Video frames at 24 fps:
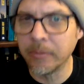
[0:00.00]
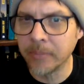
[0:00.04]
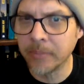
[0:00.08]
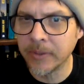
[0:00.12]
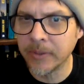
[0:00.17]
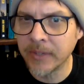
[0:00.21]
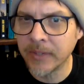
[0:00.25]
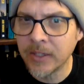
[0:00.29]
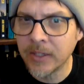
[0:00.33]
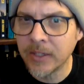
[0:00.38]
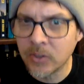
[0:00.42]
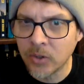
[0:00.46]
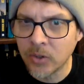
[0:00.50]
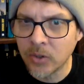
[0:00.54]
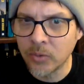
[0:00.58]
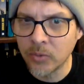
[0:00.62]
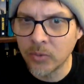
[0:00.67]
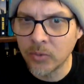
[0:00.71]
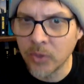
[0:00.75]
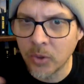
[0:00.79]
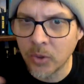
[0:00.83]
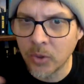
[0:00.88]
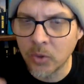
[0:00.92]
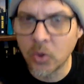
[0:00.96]
but they don't
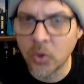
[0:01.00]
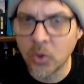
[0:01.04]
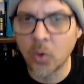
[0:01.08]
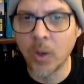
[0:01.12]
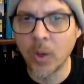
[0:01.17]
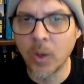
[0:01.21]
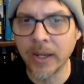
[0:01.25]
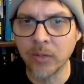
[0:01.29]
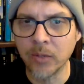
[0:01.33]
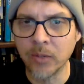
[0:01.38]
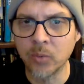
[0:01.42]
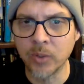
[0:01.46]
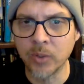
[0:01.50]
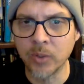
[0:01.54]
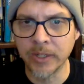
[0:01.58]
know quite what it